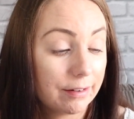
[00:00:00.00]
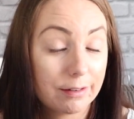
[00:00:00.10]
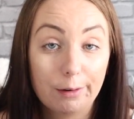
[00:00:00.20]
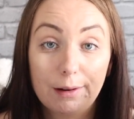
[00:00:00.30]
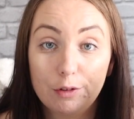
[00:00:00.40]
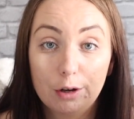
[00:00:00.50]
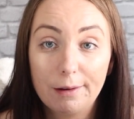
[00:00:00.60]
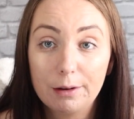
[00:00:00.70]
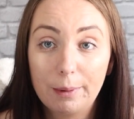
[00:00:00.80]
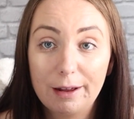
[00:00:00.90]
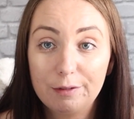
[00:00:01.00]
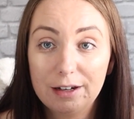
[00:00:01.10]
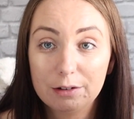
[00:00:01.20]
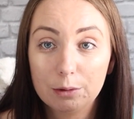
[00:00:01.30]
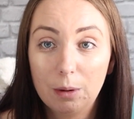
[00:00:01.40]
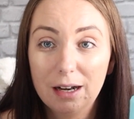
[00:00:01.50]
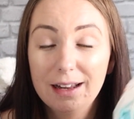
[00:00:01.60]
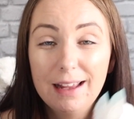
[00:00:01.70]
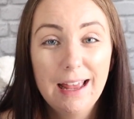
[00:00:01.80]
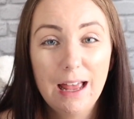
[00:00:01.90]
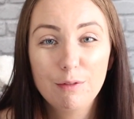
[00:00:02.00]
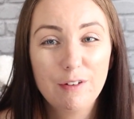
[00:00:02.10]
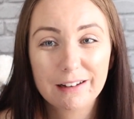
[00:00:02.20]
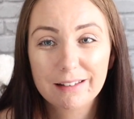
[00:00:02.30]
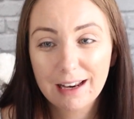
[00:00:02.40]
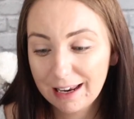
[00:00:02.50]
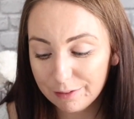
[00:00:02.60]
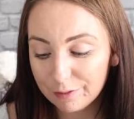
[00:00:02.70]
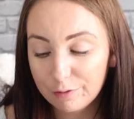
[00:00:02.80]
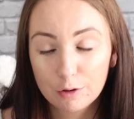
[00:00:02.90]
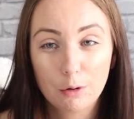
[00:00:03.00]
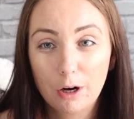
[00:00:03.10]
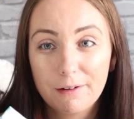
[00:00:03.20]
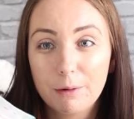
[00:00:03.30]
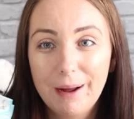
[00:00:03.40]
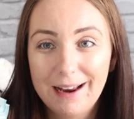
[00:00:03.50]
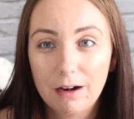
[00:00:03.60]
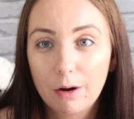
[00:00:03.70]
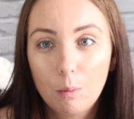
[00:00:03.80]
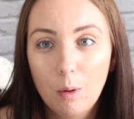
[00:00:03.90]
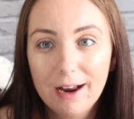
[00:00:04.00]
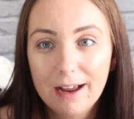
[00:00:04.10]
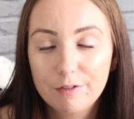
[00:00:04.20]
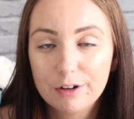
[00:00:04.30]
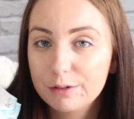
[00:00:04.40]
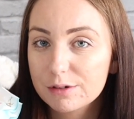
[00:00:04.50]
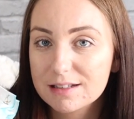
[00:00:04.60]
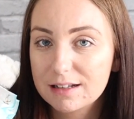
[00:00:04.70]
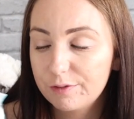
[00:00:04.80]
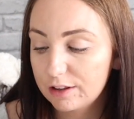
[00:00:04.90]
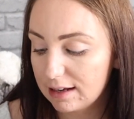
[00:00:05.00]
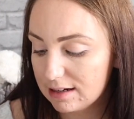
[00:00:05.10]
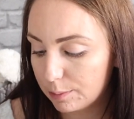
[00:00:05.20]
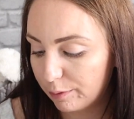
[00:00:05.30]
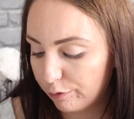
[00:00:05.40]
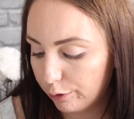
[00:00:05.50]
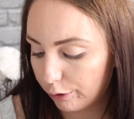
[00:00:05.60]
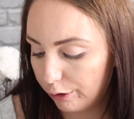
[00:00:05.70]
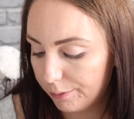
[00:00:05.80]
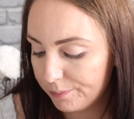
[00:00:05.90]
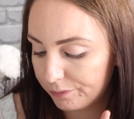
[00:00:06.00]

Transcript: So if you're going away with a little one, in fact even if you're not going away, like why have I not discovered these before?